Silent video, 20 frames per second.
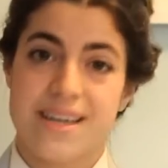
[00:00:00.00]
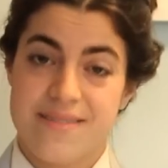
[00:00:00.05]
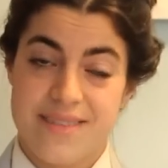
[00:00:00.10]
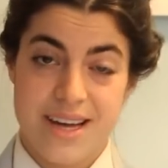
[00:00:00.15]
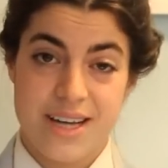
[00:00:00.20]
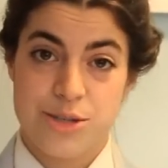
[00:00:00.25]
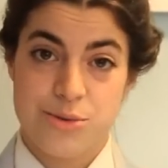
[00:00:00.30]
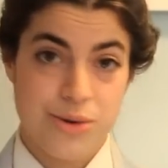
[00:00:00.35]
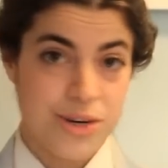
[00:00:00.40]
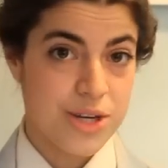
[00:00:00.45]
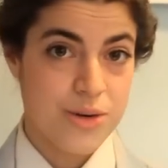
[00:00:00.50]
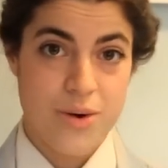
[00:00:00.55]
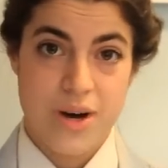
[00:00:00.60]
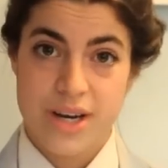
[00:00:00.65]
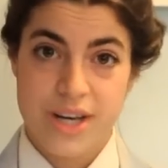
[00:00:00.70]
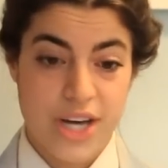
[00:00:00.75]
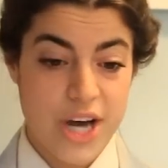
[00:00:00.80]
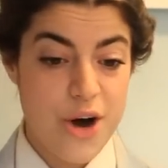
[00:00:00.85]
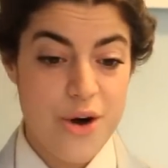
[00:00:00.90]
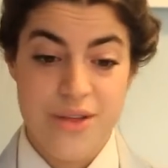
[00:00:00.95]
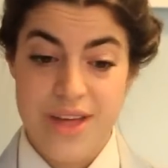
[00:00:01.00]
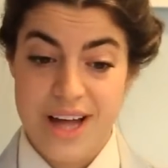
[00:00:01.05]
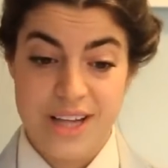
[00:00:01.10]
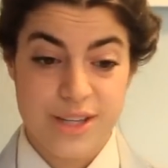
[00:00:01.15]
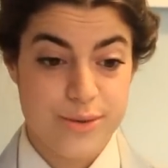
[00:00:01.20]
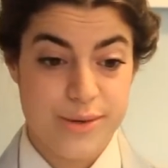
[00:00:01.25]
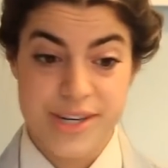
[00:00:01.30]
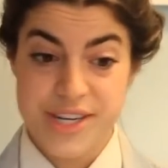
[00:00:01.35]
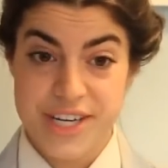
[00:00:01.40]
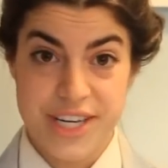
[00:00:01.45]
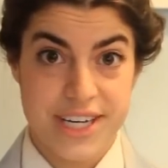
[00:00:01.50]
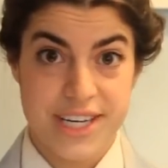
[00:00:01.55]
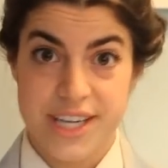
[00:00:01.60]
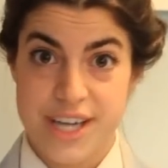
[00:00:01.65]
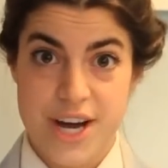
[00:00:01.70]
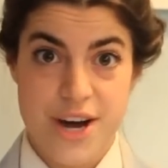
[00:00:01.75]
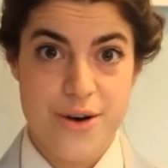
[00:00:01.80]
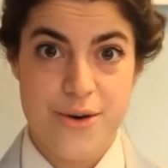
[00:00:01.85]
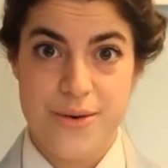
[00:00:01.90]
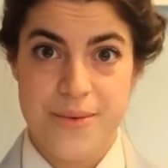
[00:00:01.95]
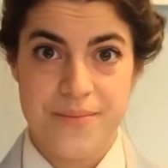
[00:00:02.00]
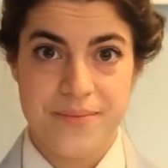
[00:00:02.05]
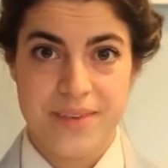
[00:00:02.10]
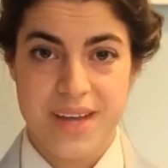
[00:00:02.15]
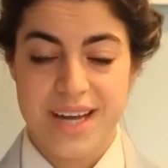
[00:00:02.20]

"If that's where you want to go, that's where you're going to go."